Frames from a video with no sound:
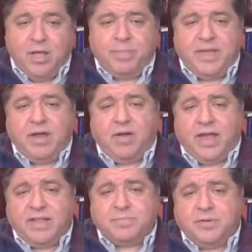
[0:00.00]
helping our
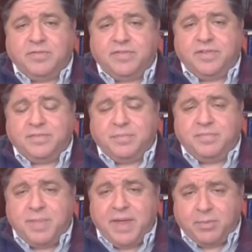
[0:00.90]
hospital
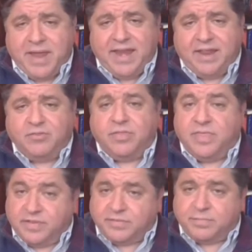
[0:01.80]
systems better manage
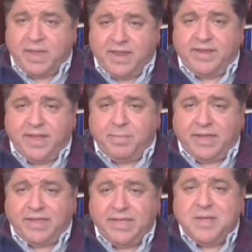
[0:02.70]
this
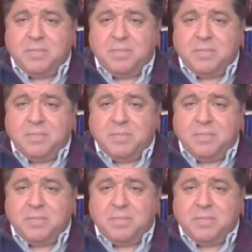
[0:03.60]
pandemic